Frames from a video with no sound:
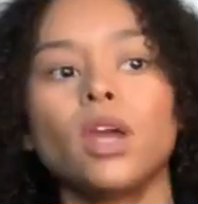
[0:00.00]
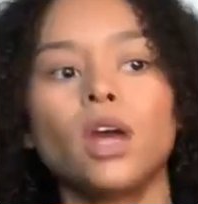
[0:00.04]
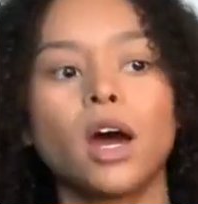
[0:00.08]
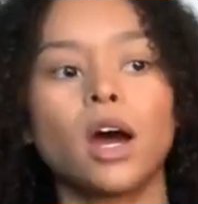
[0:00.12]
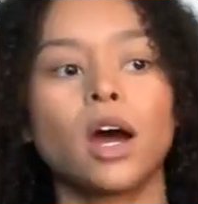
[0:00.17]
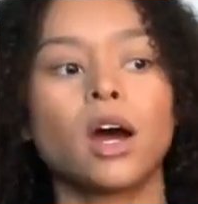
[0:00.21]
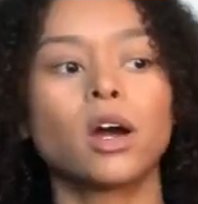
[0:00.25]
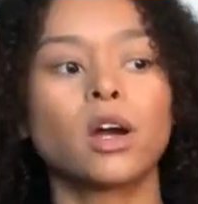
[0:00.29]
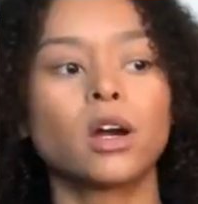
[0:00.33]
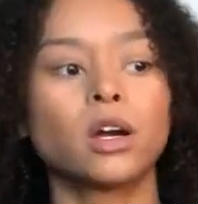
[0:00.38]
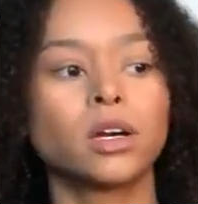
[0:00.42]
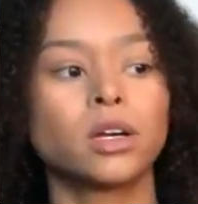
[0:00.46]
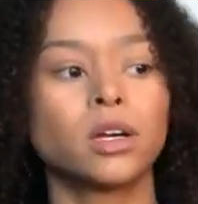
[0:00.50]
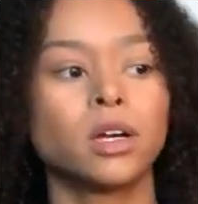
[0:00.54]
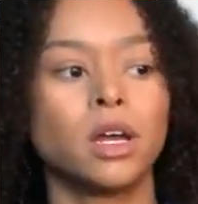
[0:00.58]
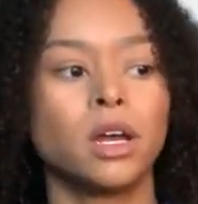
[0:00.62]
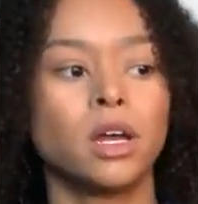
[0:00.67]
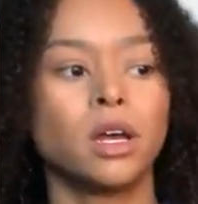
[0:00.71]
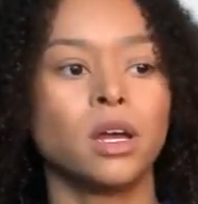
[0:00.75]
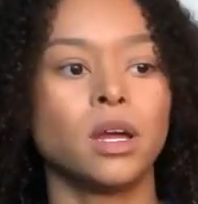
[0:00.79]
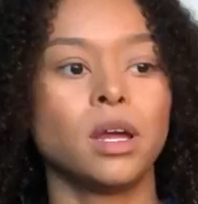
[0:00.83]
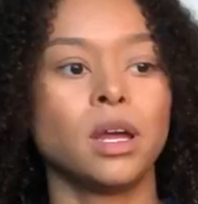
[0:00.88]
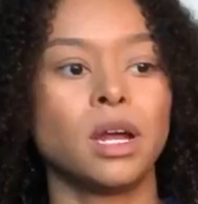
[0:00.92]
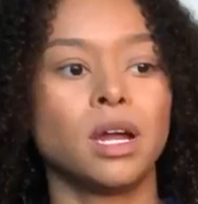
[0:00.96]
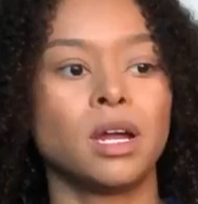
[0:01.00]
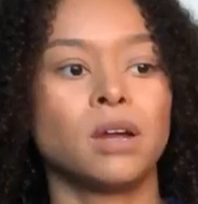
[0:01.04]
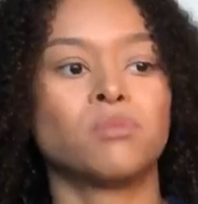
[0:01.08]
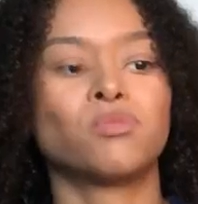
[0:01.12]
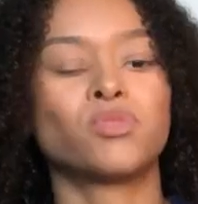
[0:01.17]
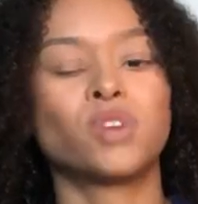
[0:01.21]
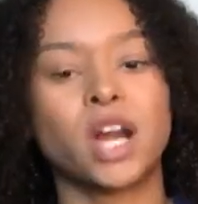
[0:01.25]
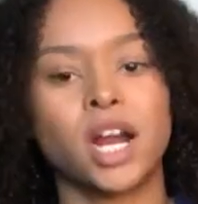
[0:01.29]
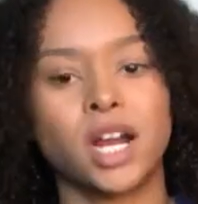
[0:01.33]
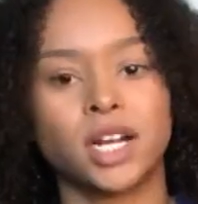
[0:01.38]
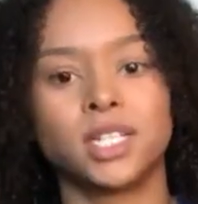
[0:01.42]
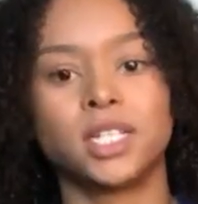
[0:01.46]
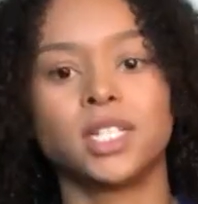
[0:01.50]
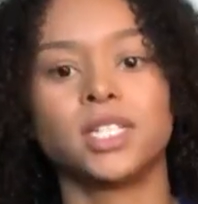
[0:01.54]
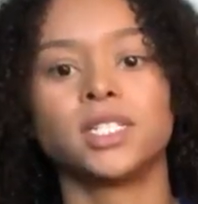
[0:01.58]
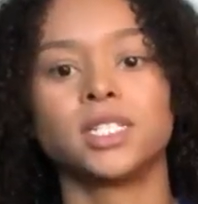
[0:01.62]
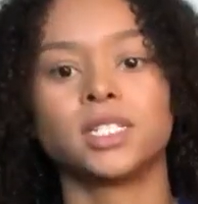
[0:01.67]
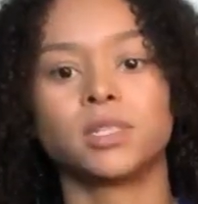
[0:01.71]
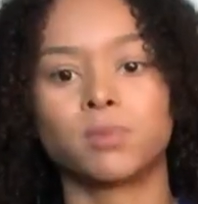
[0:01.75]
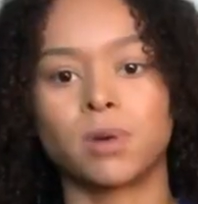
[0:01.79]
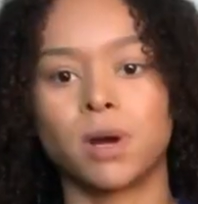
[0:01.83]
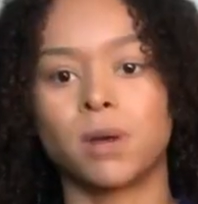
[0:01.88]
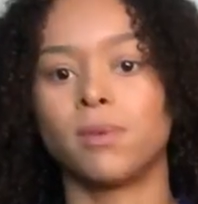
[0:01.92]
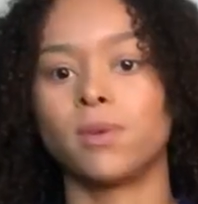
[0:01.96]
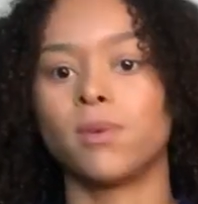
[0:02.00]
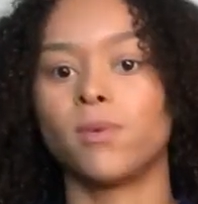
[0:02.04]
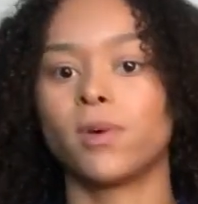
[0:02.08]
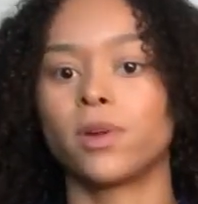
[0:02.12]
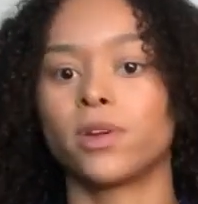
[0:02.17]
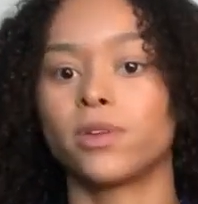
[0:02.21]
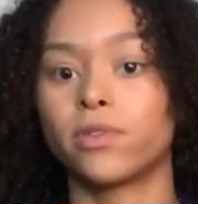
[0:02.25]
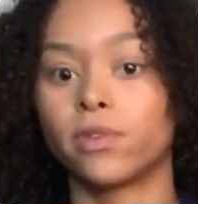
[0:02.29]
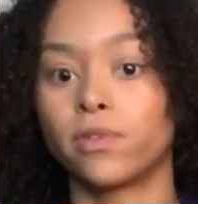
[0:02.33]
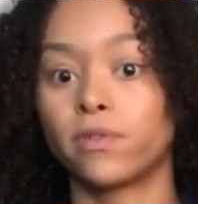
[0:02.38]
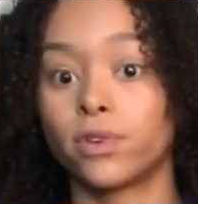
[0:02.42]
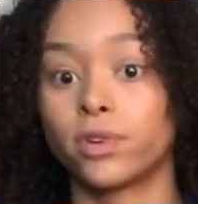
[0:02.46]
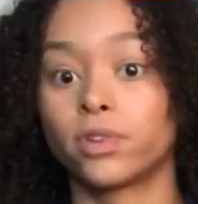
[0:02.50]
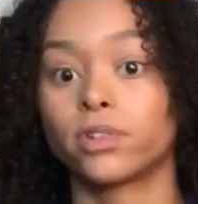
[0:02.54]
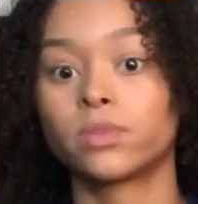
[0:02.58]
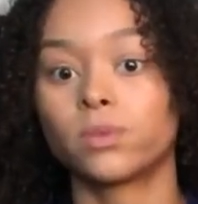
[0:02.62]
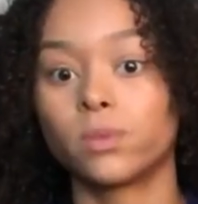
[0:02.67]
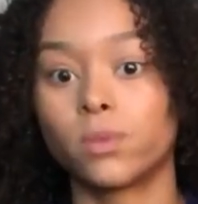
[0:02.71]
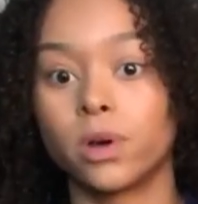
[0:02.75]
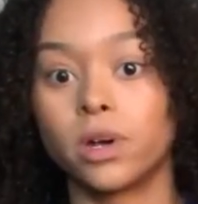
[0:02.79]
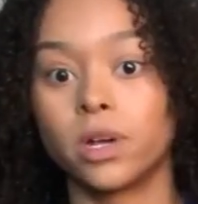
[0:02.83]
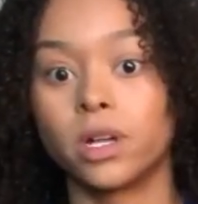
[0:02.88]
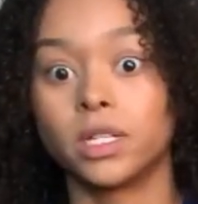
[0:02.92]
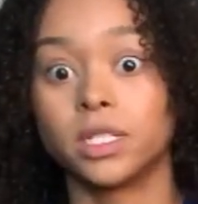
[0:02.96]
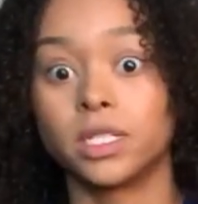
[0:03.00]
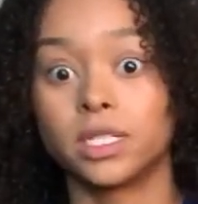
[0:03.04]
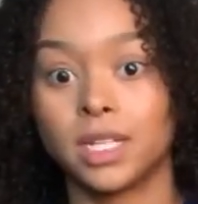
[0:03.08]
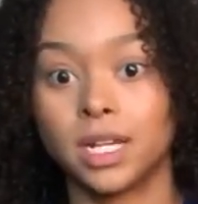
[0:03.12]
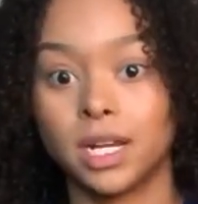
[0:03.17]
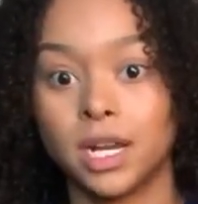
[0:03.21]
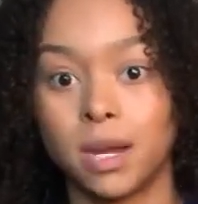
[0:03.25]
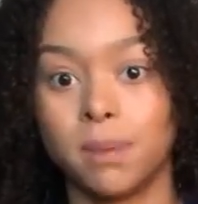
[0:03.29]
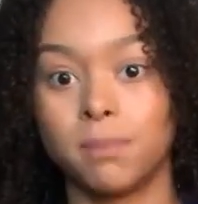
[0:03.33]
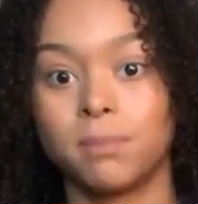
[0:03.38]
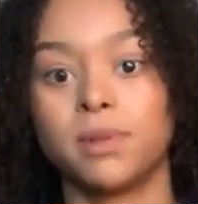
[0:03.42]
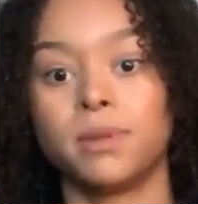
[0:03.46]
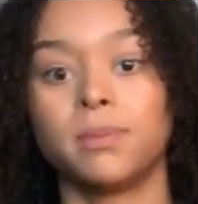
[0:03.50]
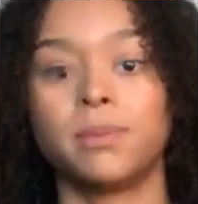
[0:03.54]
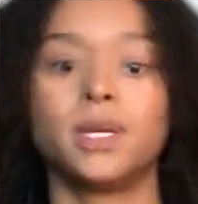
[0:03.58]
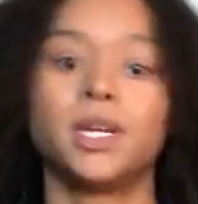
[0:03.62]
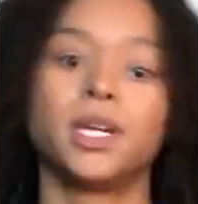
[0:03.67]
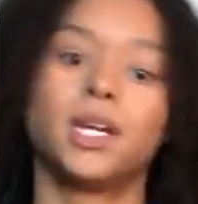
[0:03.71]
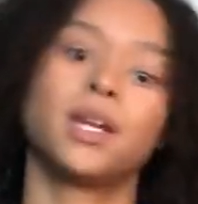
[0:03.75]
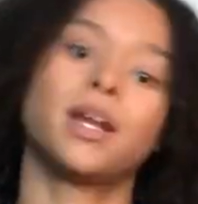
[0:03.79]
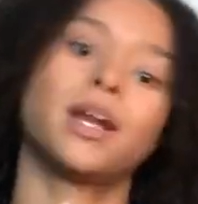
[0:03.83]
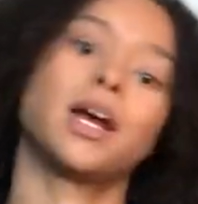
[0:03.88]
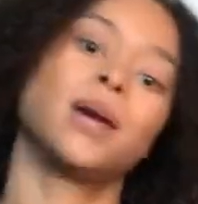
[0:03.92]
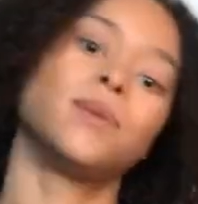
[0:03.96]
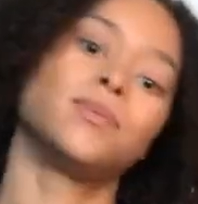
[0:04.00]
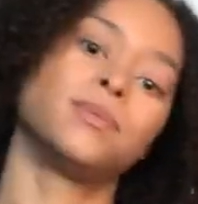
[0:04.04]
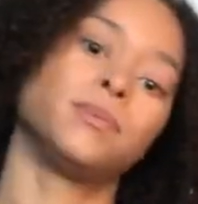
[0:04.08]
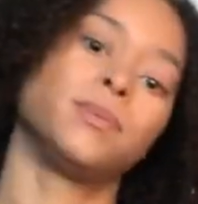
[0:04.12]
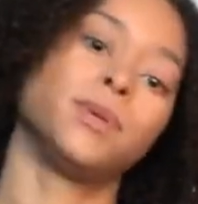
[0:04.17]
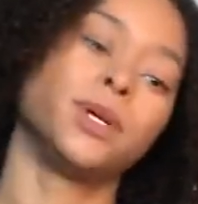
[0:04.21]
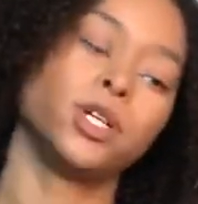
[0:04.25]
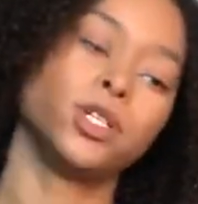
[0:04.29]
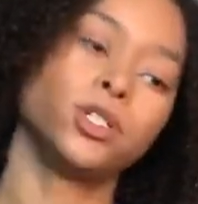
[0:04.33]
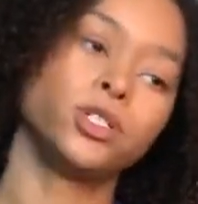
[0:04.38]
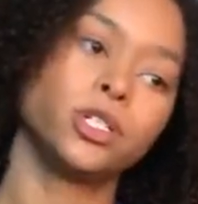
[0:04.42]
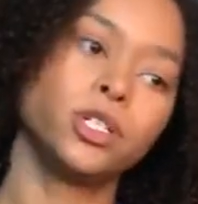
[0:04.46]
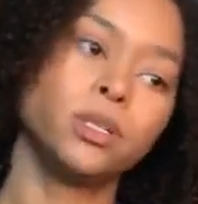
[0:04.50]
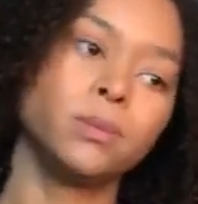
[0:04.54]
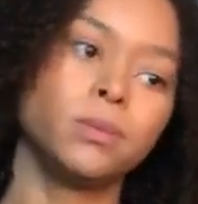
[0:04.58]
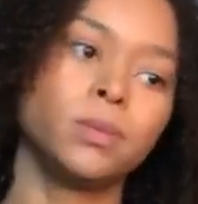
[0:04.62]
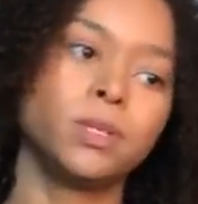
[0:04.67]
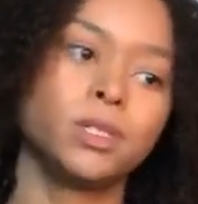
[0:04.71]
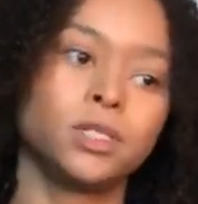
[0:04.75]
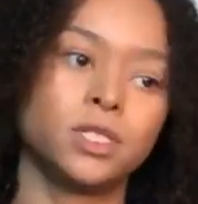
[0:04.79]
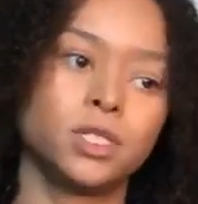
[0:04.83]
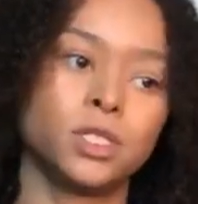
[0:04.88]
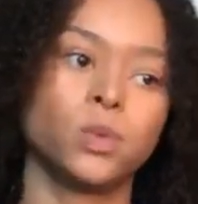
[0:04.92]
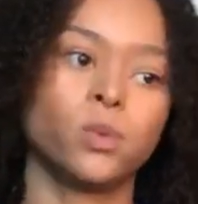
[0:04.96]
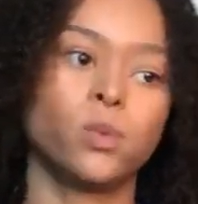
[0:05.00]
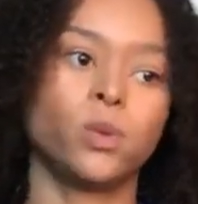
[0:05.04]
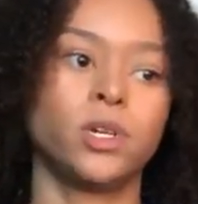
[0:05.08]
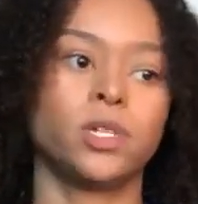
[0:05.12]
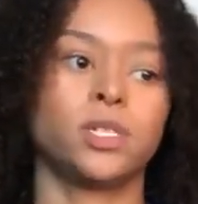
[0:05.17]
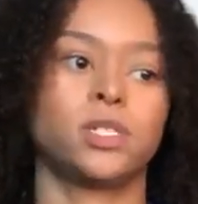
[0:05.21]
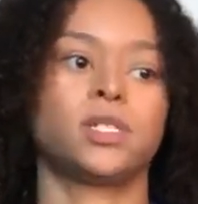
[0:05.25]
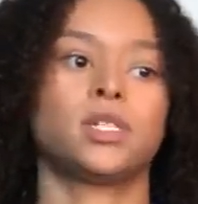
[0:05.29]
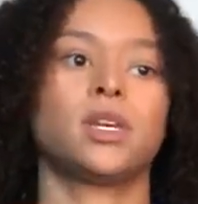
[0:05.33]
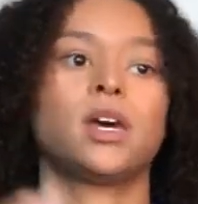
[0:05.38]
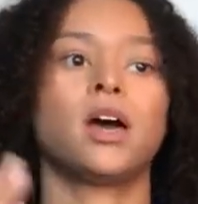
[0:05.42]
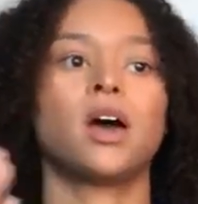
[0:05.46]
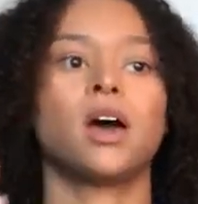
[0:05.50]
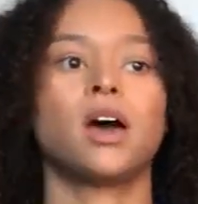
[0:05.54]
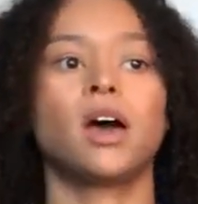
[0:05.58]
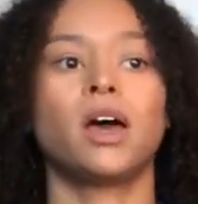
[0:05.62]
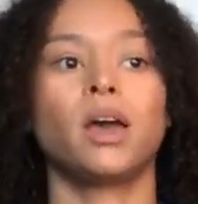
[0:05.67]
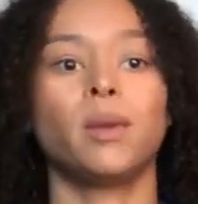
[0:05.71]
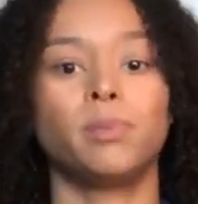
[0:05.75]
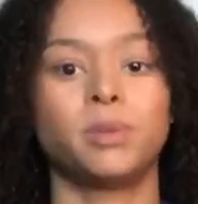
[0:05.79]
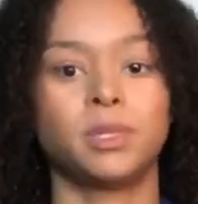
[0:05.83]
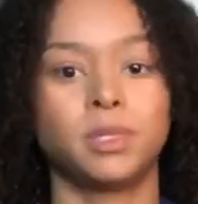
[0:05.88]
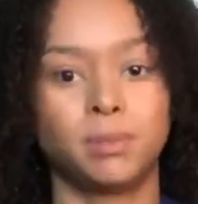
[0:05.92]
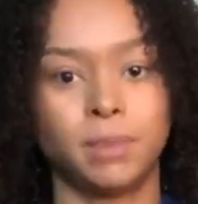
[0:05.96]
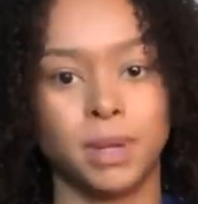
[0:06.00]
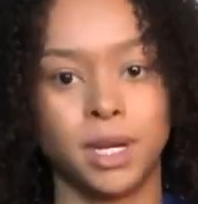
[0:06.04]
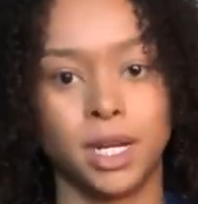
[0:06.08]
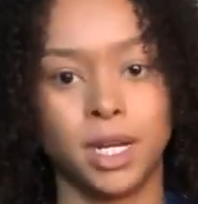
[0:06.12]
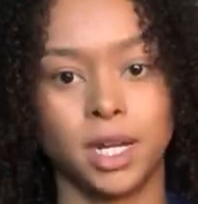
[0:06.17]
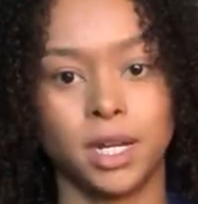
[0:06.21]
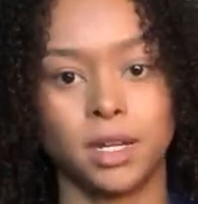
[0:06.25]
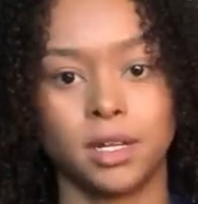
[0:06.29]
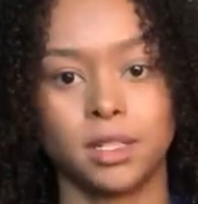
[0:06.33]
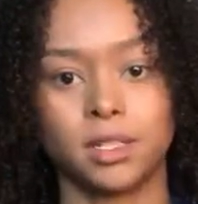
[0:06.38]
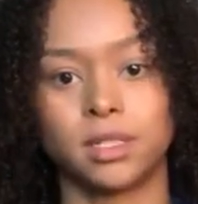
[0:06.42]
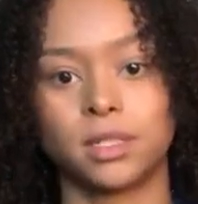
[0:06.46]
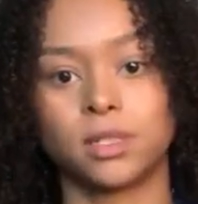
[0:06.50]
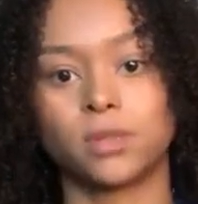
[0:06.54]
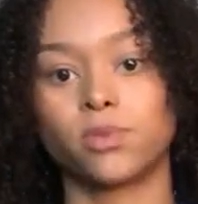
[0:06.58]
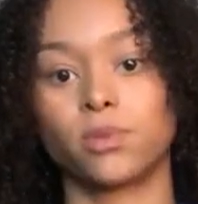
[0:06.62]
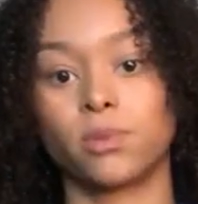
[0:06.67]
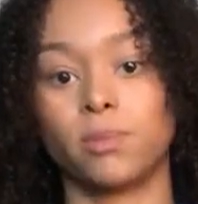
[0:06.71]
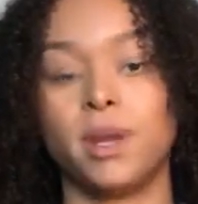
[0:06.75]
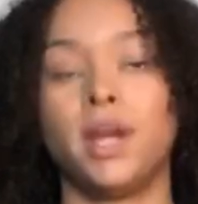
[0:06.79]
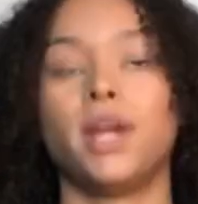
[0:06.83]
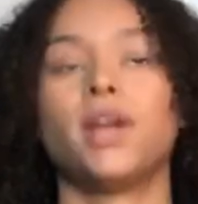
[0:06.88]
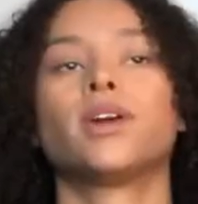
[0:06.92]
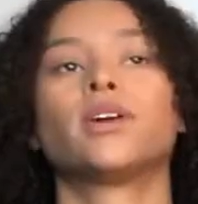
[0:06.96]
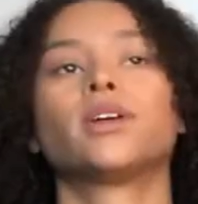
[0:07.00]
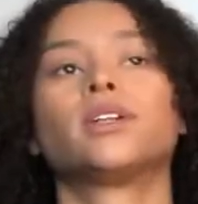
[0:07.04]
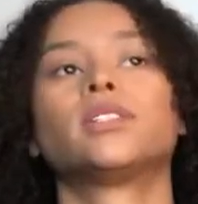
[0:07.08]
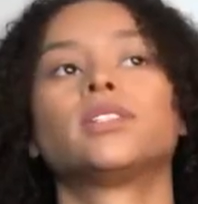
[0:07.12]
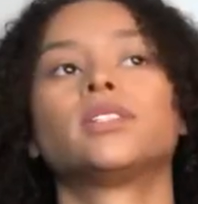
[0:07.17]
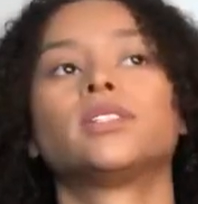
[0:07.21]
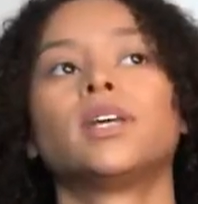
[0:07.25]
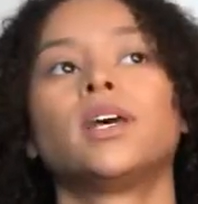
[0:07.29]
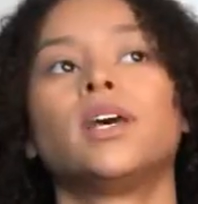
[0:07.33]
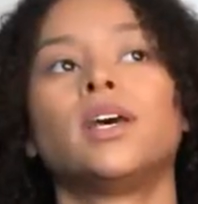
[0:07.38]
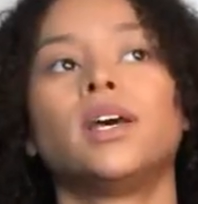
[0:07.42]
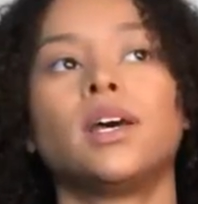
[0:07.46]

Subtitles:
our practice is probably one of the first ones that implemented hyperbaric treatments with hypospadias repairs.